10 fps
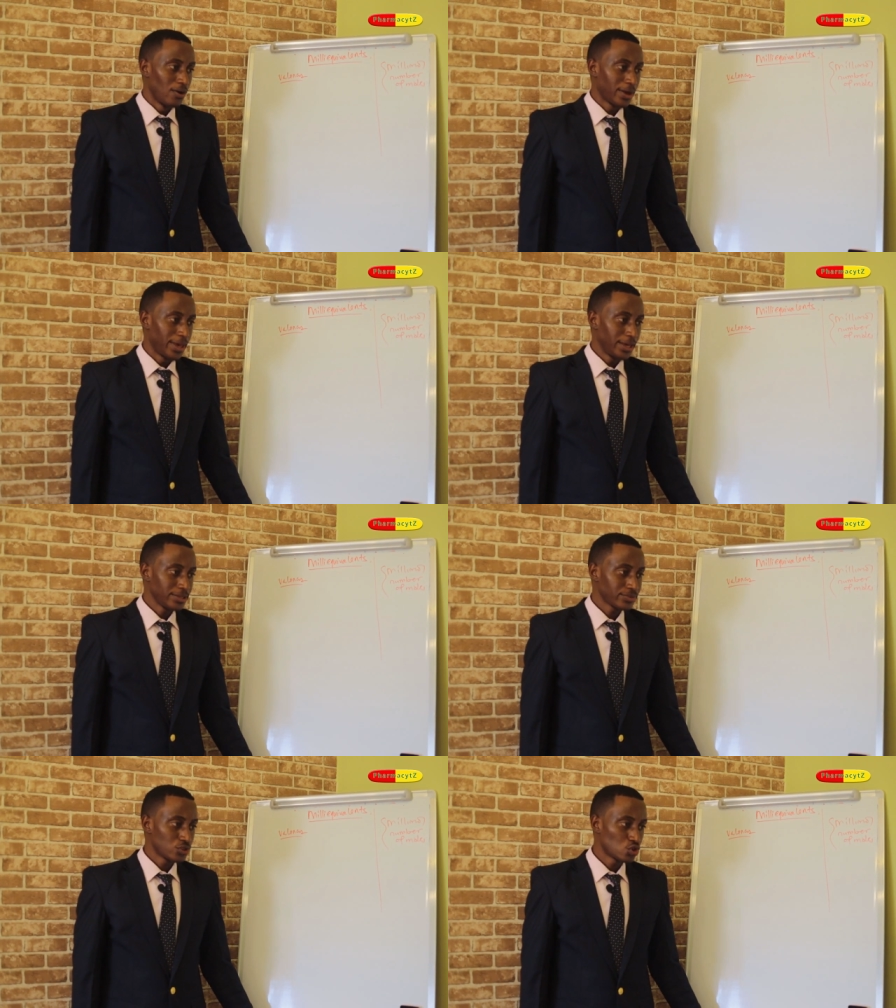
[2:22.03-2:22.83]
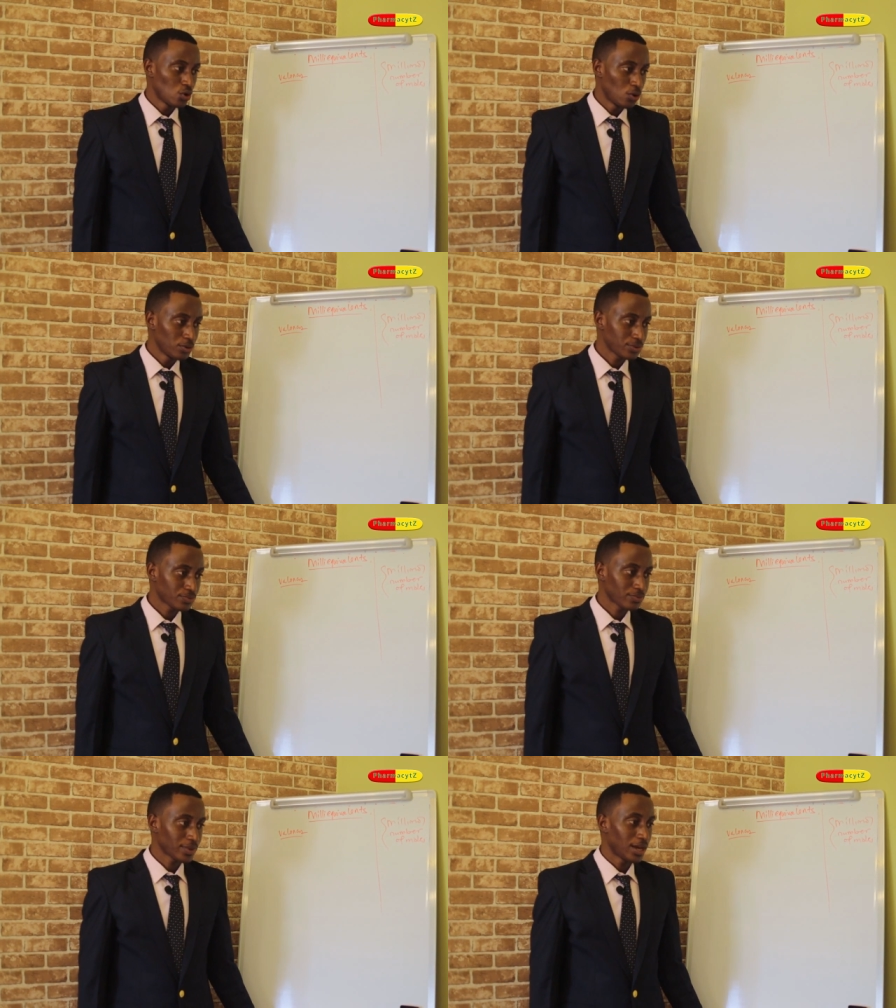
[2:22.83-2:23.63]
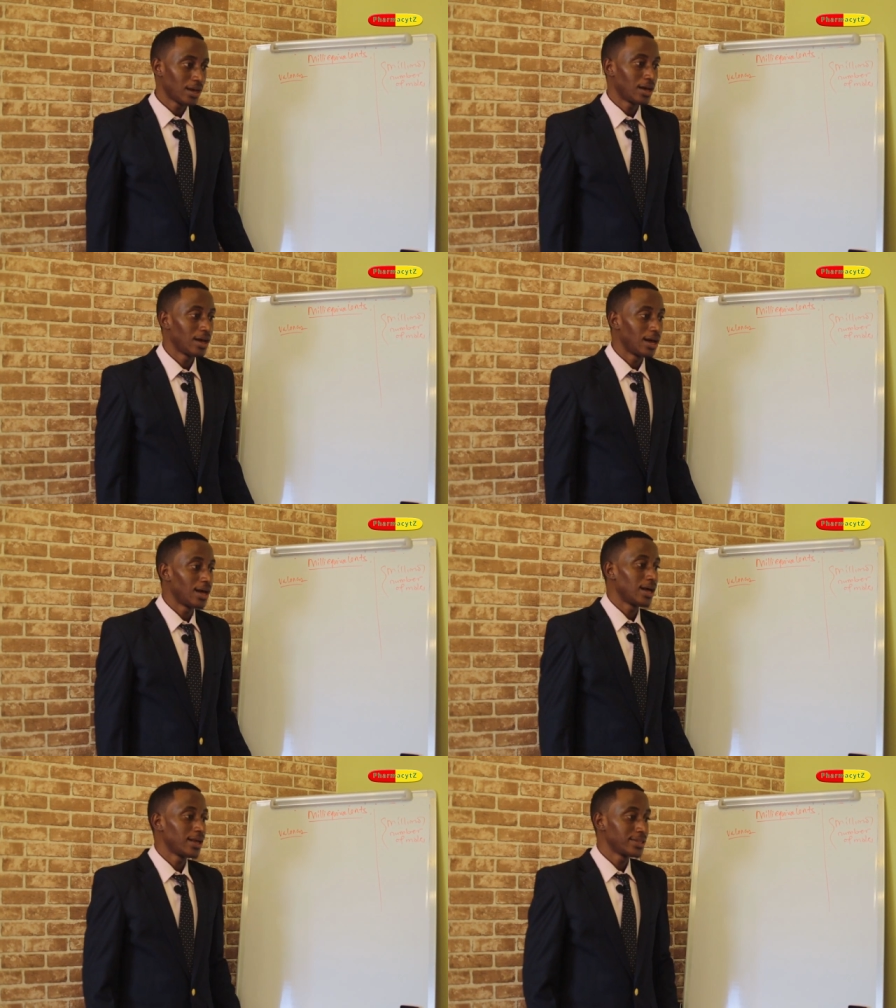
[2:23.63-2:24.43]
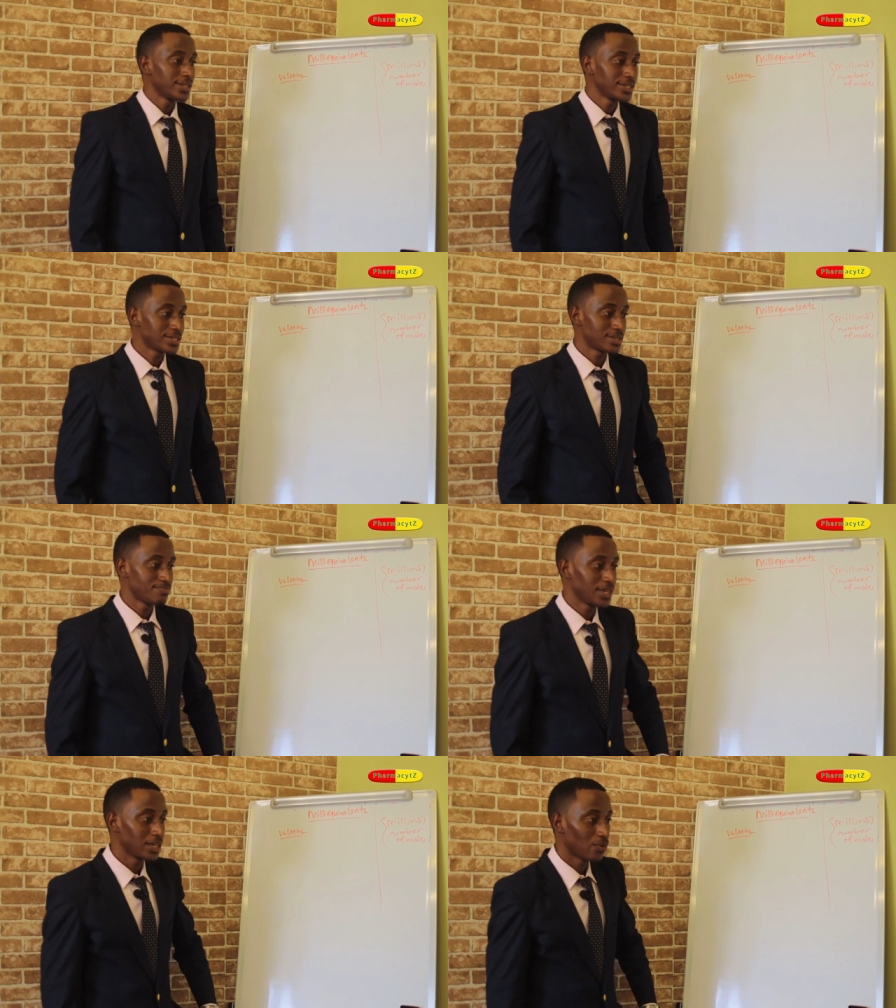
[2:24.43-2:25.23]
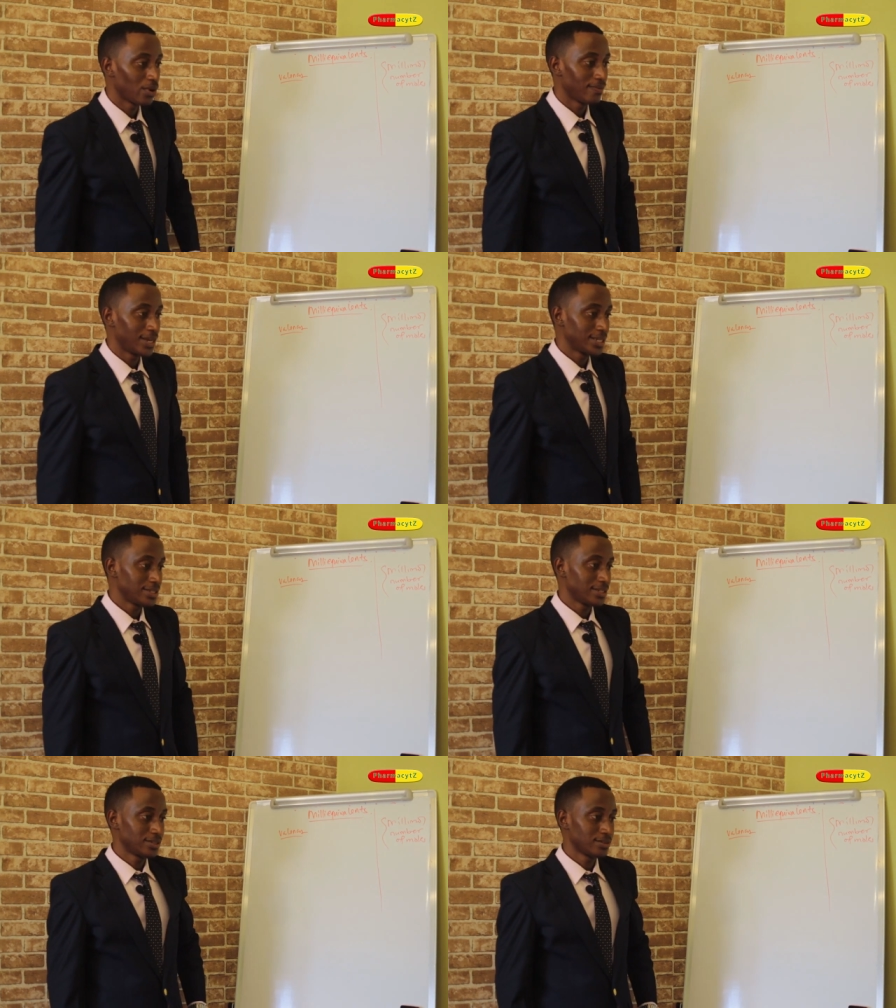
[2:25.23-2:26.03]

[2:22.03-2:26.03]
Okay, so this milliequivalent.